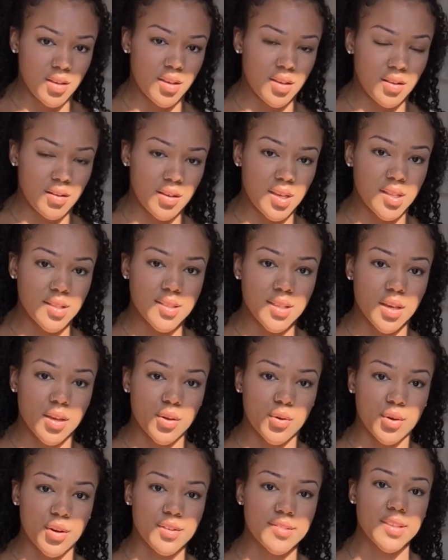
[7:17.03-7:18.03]
it's like a
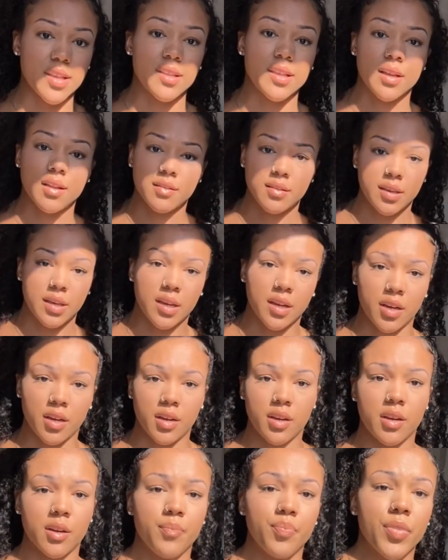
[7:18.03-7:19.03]
corset down to
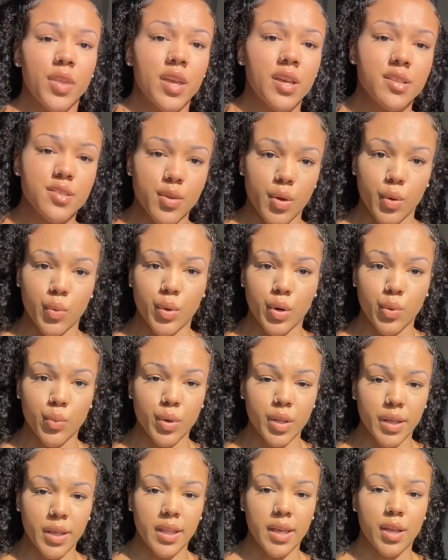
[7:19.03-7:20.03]
here. So I wouldn't
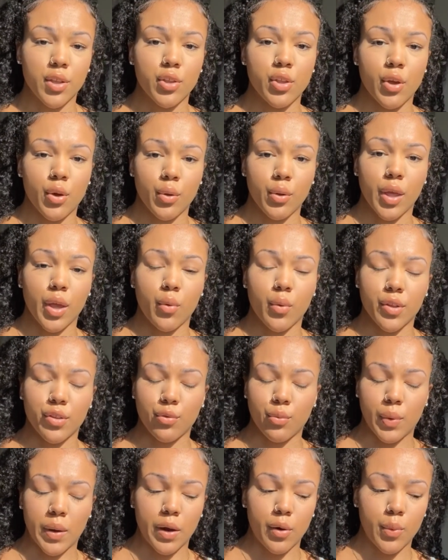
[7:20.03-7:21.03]
really like know like what to
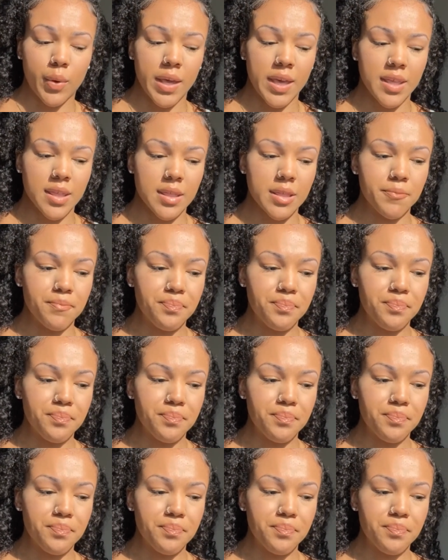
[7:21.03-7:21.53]
wear with.